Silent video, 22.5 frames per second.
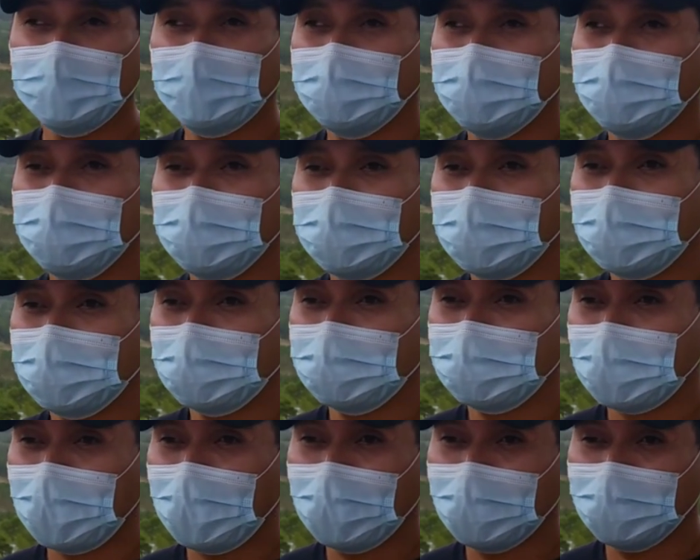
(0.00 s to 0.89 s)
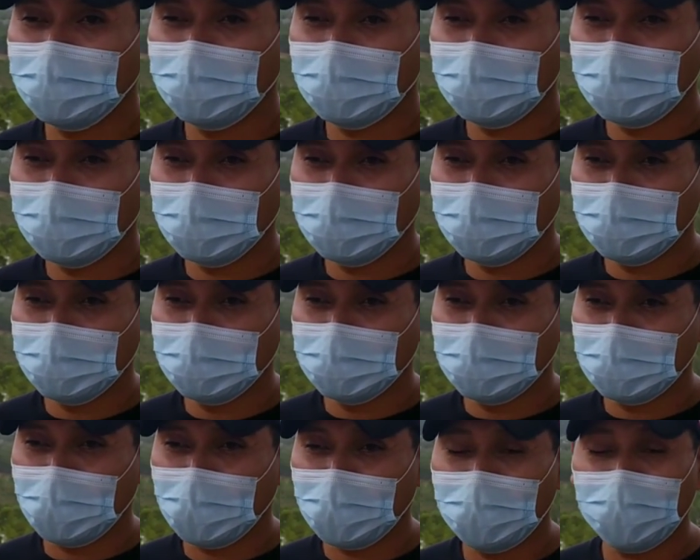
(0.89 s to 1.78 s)
because I
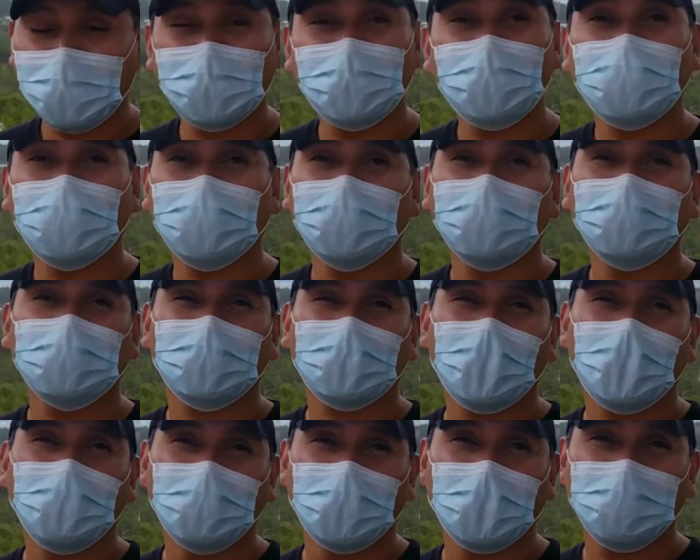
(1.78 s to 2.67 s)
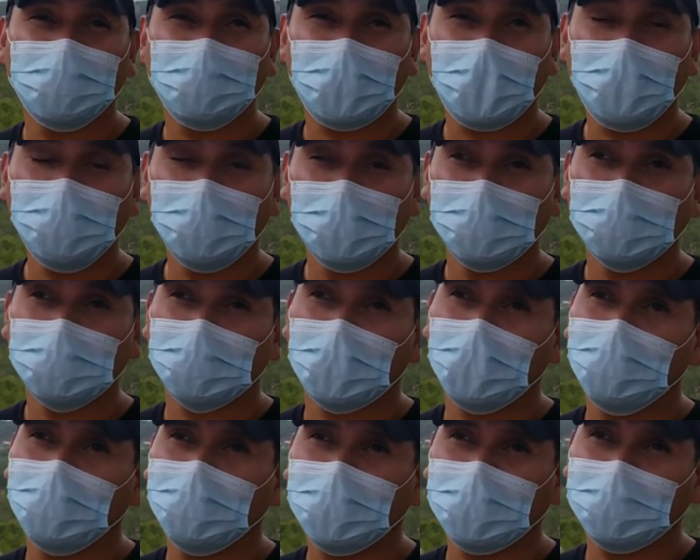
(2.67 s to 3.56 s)
had hurt my family so
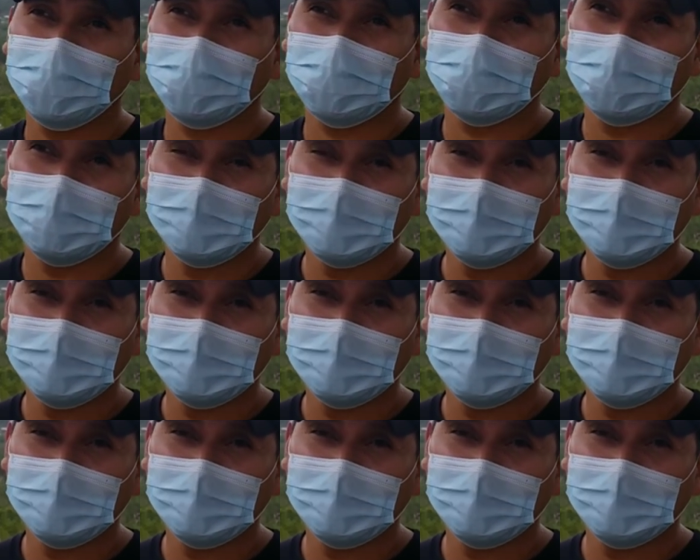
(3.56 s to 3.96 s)
much.